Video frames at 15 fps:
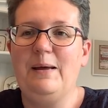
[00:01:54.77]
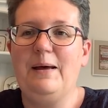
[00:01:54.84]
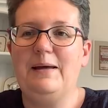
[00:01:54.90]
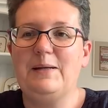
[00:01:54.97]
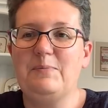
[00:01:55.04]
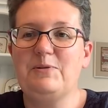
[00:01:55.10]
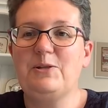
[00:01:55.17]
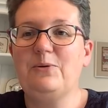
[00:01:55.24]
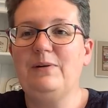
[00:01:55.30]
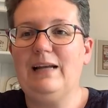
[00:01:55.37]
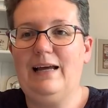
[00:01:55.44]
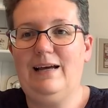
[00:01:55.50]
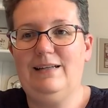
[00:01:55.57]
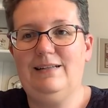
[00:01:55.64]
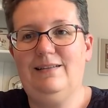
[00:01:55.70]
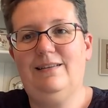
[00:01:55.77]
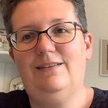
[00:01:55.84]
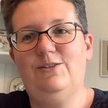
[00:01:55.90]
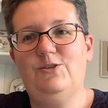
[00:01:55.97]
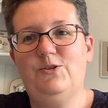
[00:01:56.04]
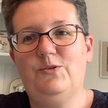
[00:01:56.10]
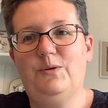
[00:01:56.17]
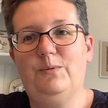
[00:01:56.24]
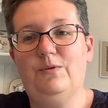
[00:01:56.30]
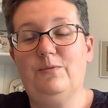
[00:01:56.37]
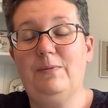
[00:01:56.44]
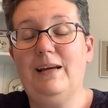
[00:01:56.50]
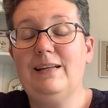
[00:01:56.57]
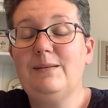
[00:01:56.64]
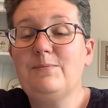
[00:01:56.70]
and I'm so glad that the tutorial worked
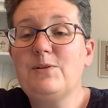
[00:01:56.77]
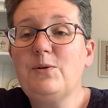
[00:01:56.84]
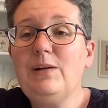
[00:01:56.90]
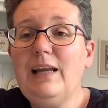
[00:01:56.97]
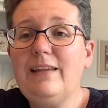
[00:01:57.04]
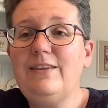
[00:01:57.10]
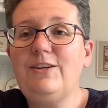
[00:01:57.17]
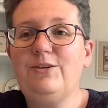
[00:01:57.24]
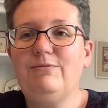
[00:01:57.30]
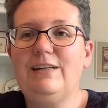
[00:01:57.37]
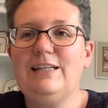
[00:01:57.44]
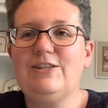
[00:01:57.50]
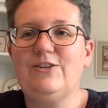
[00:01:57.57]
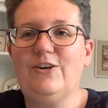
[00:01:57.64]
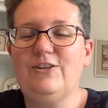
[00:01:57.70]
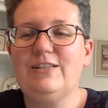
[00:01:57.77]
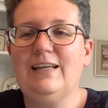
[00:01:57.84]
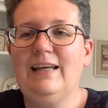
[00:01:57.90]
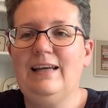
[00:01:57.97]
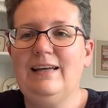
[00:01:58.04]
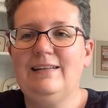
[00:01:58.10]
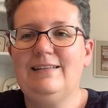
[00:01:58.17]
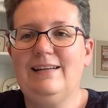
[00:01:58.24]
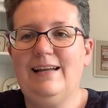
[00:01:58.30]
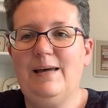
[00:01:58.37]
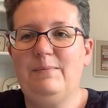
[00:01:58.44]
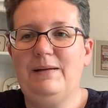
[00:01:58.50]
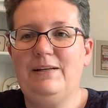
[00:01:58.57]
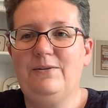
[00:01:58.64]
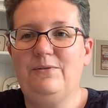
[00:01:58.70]
for me, and I'm so glad that you reached out to
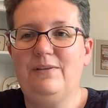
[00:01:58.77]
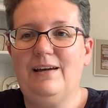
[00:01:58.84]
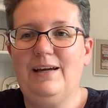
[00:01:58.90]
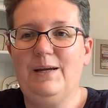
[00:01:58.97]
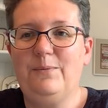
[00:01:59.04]
let me know that.